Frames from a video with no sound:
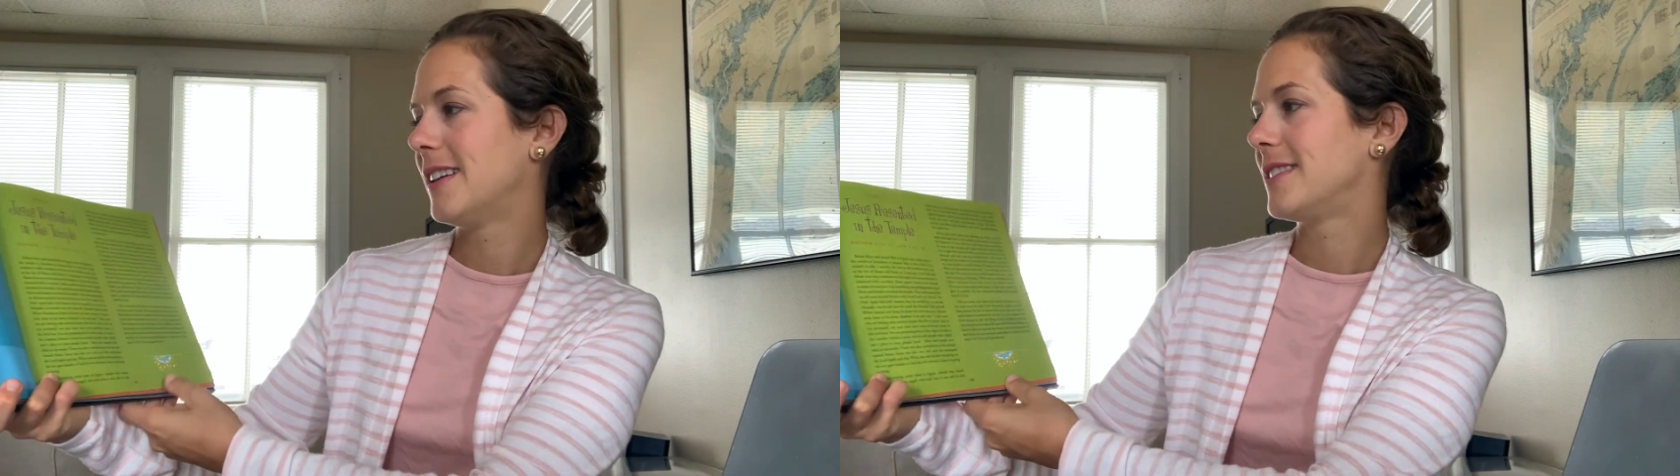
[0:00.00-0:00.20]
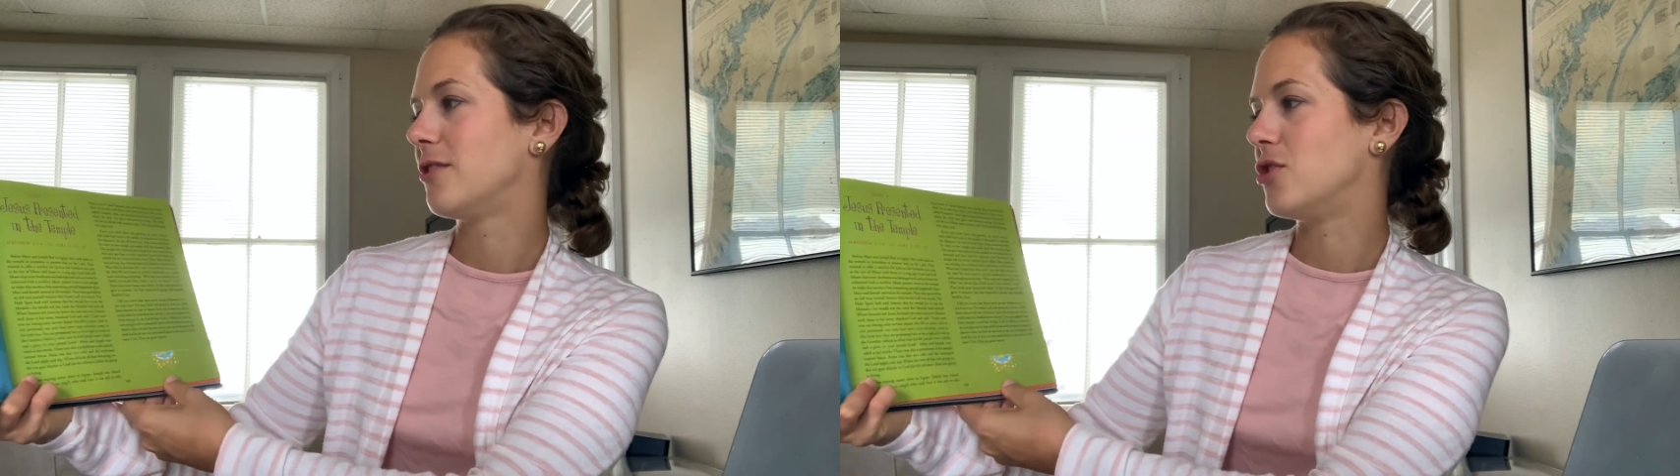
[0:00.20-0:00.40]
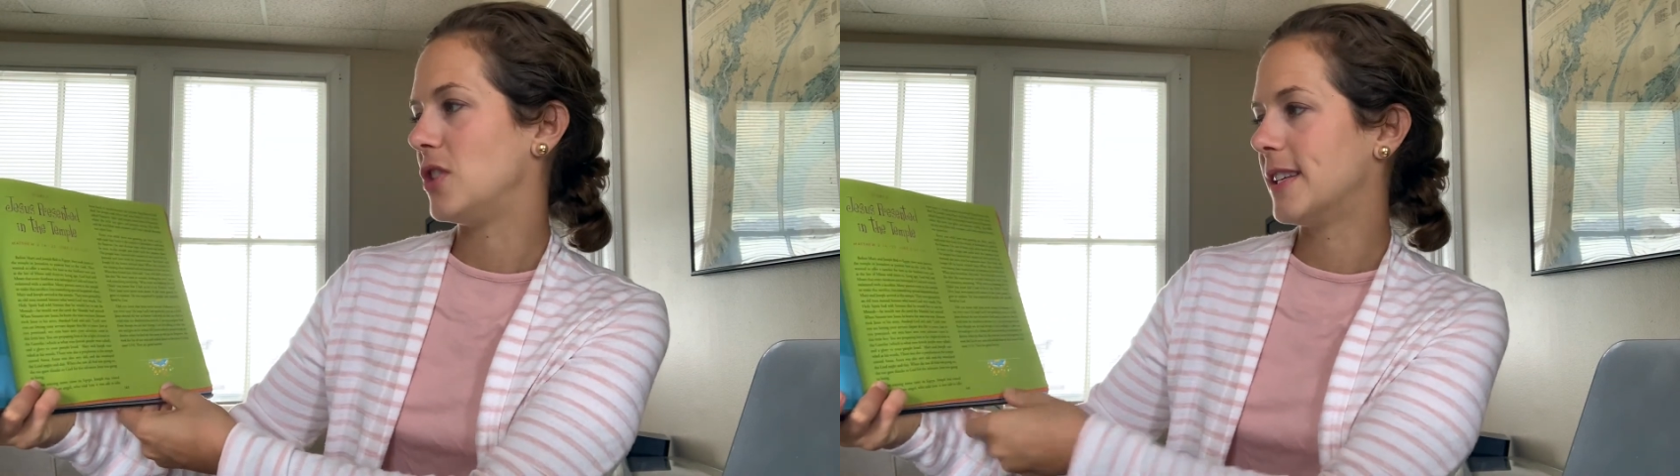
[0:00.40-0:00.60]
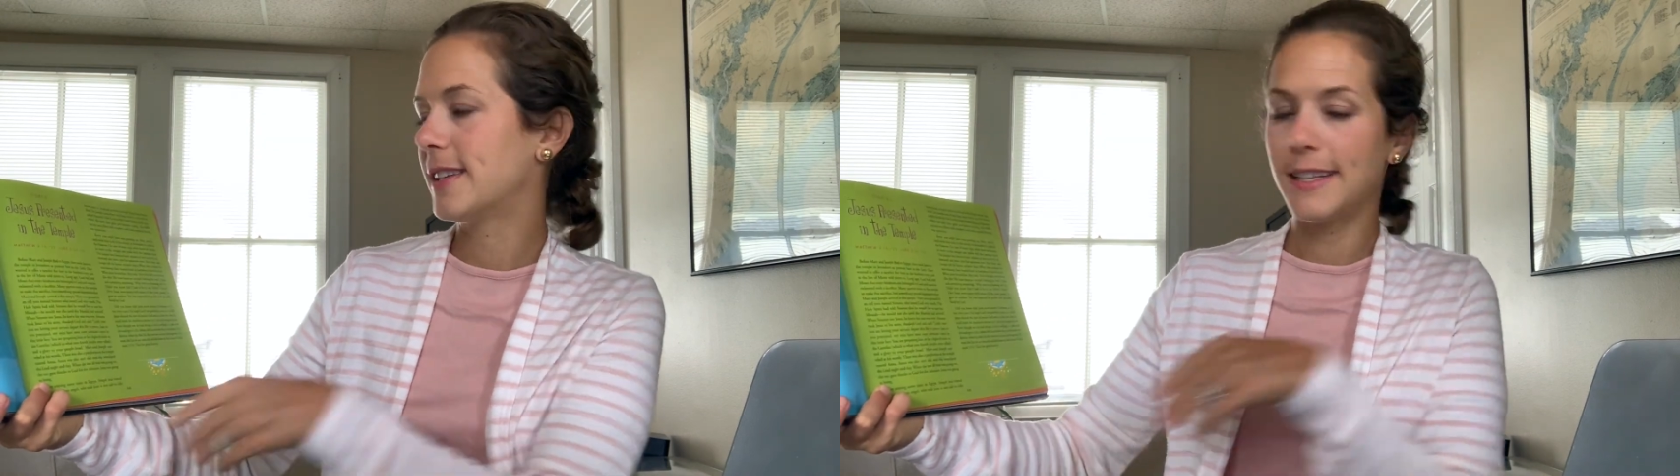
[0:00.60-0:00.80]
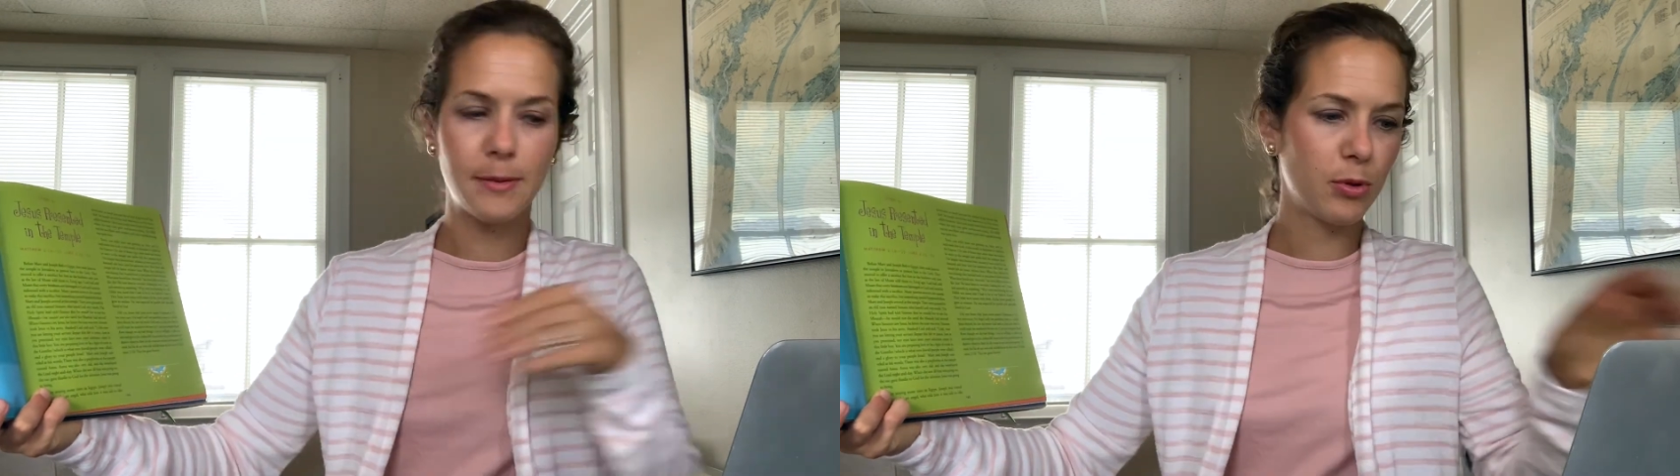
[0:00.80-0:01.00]
So
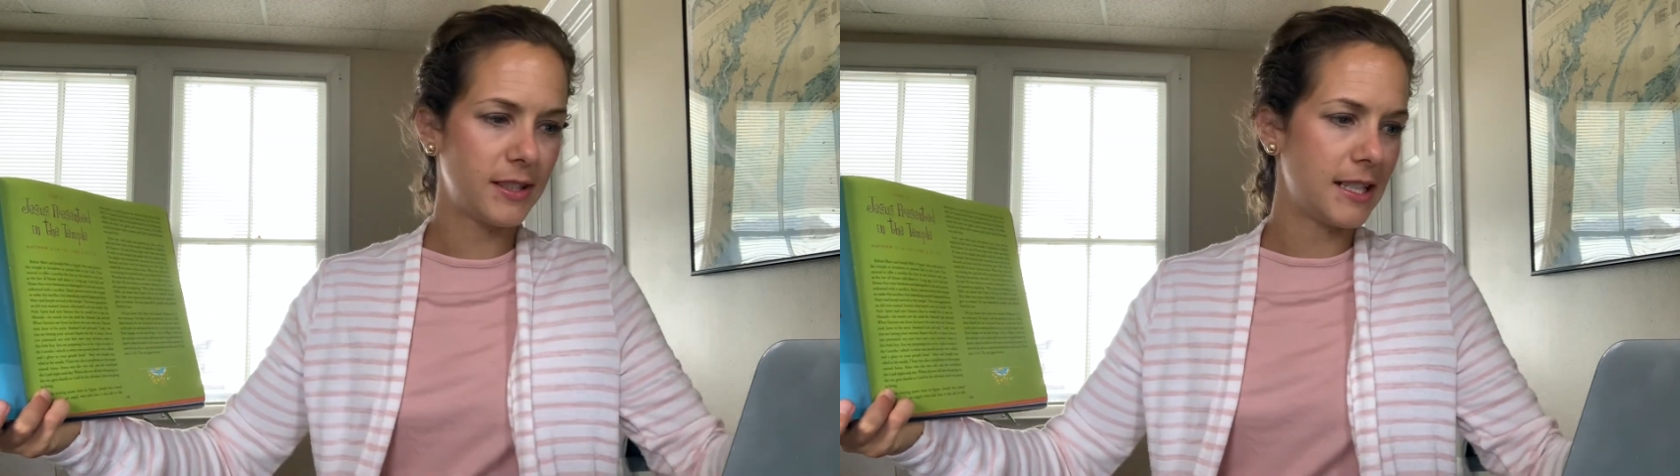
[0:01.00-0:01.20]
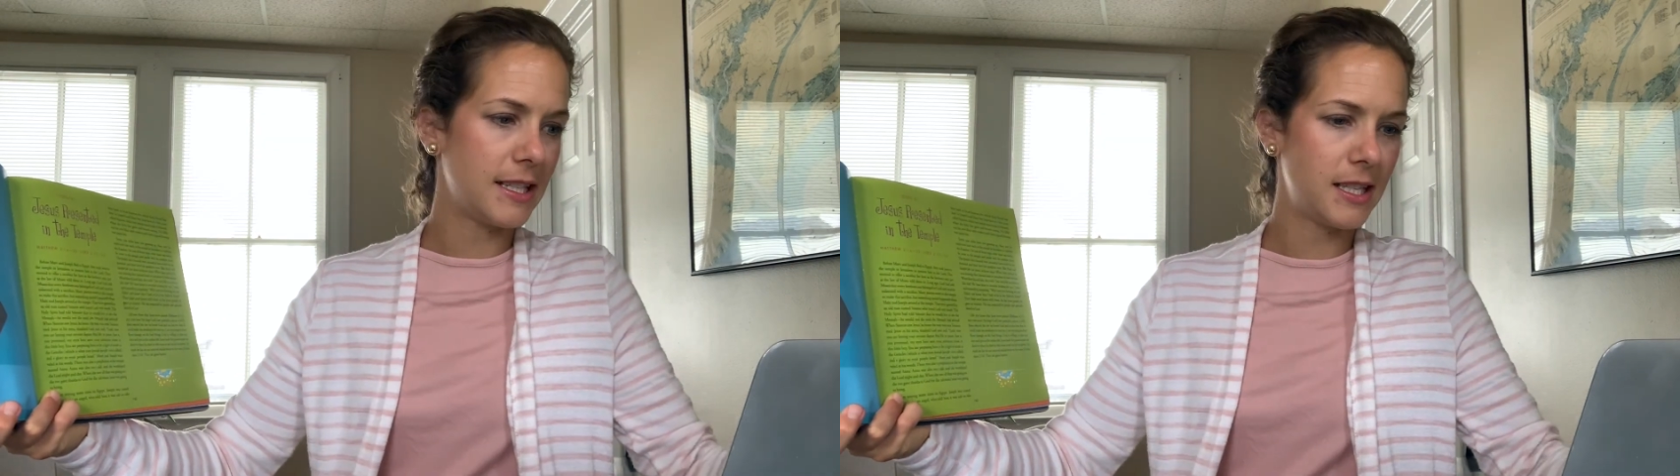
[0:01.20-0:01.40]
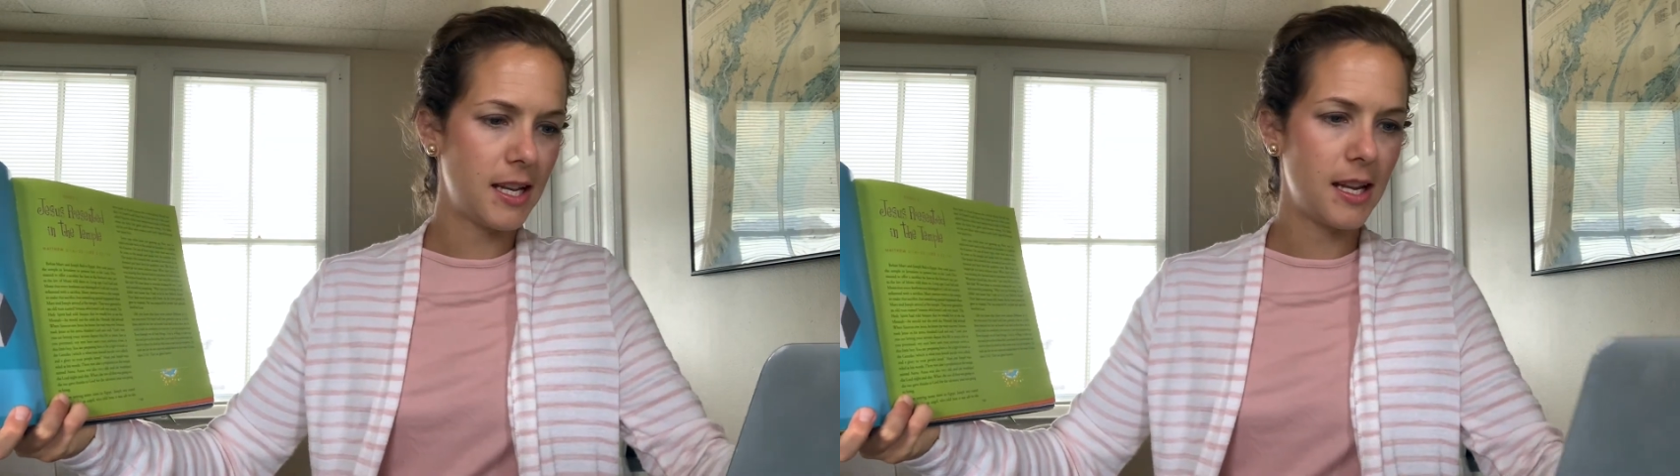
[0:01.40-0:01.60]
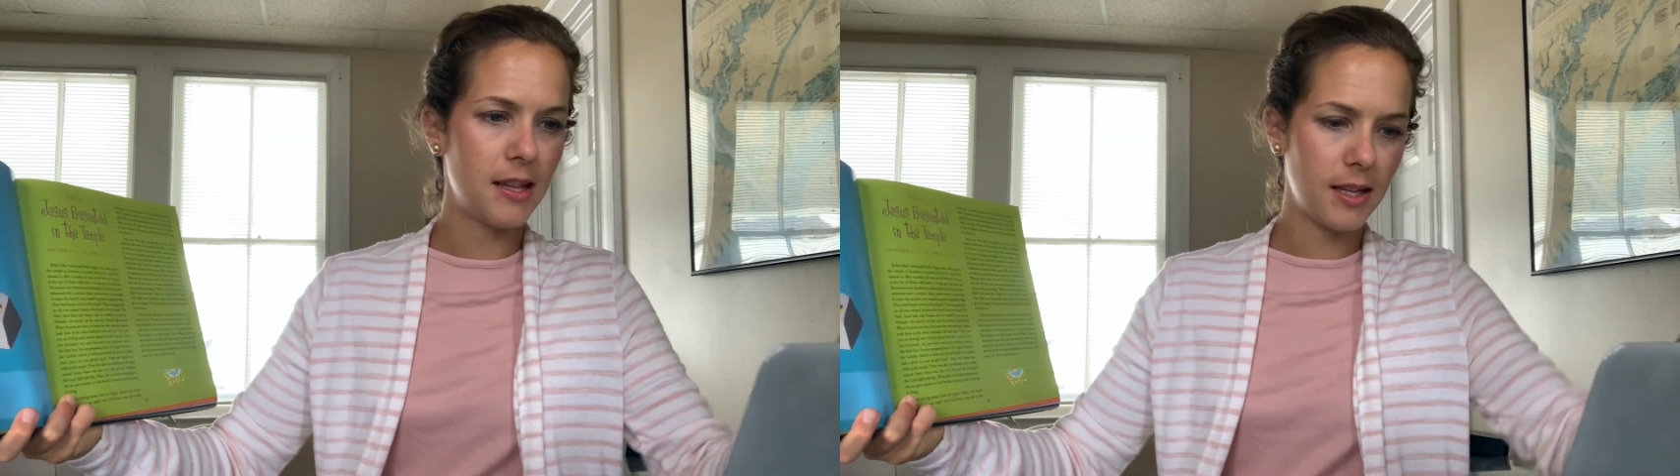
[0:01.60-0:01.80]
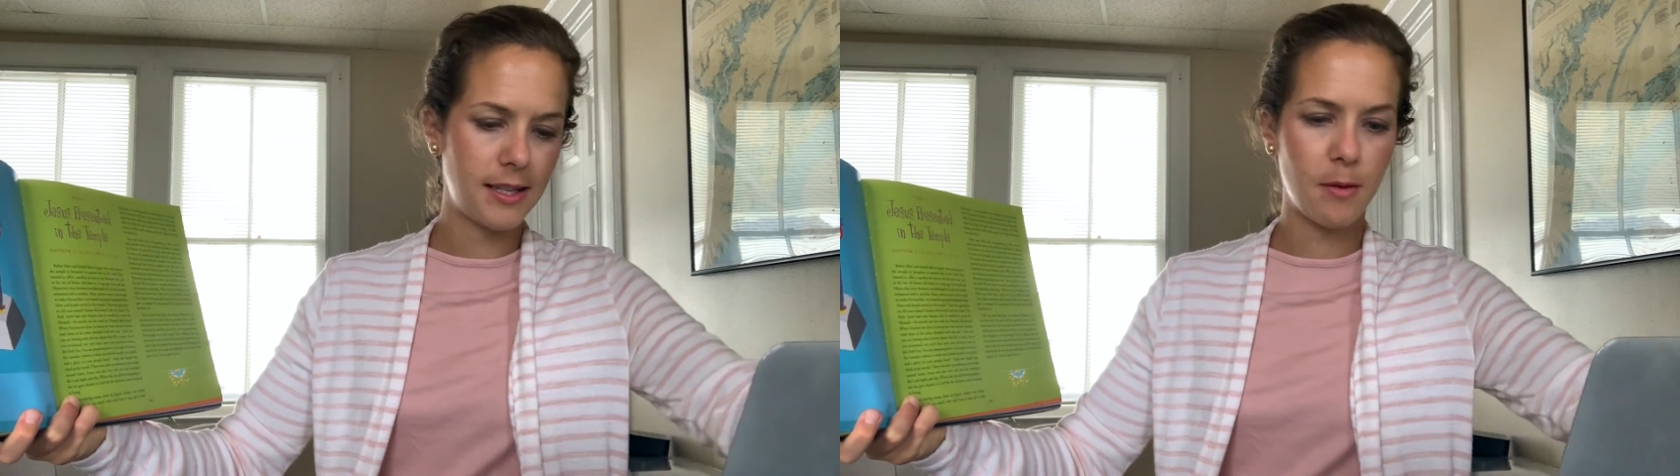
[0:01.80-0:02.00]
Jesus presented
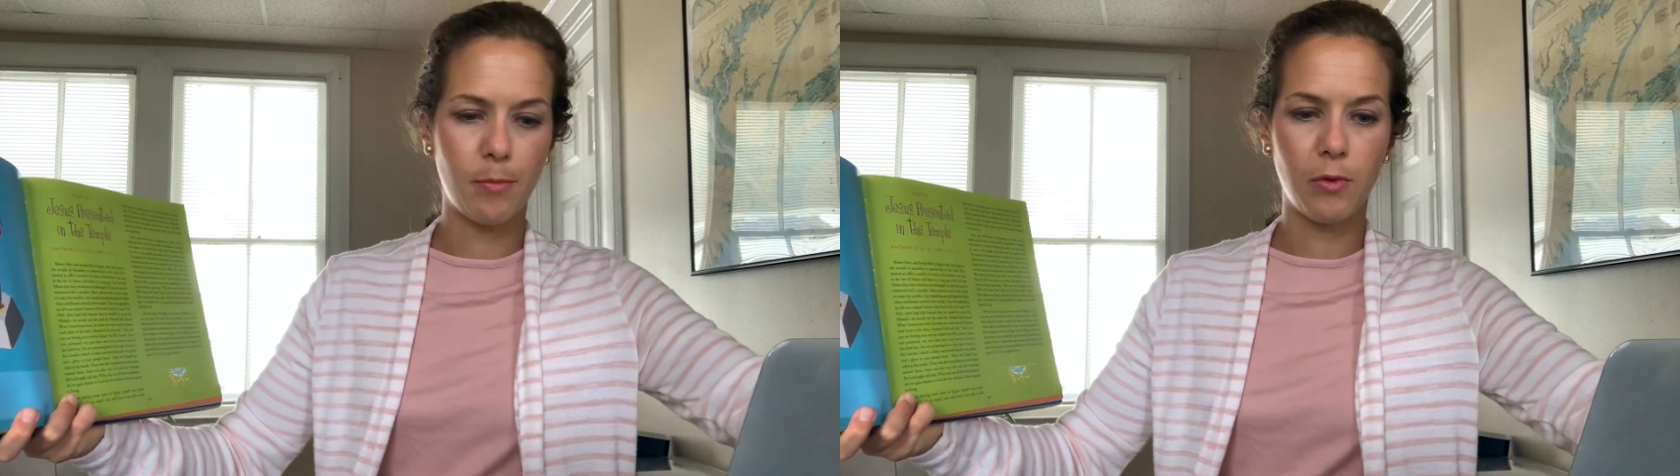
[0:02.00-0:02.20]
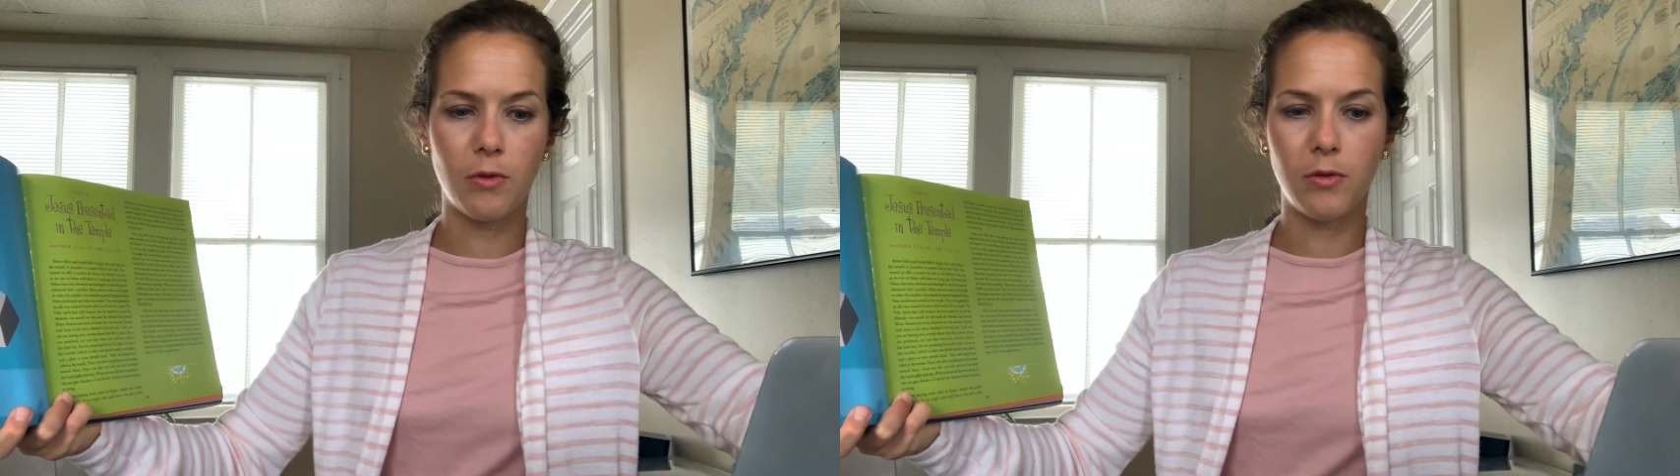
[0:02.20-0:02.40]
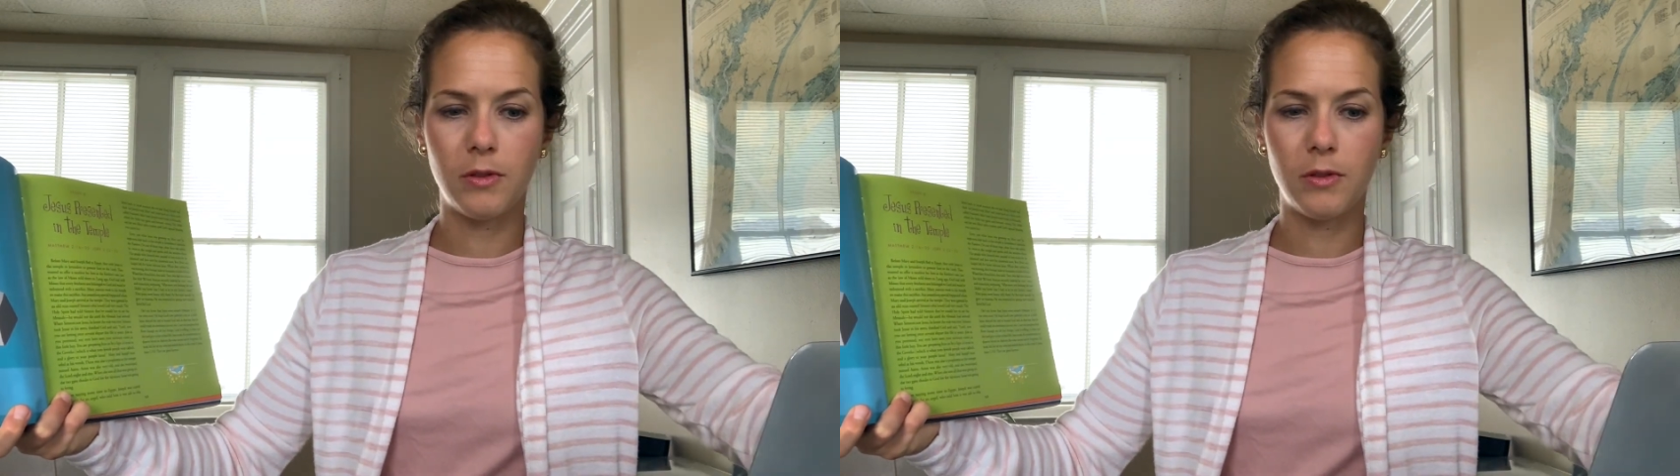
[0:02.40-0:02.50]
in the temple.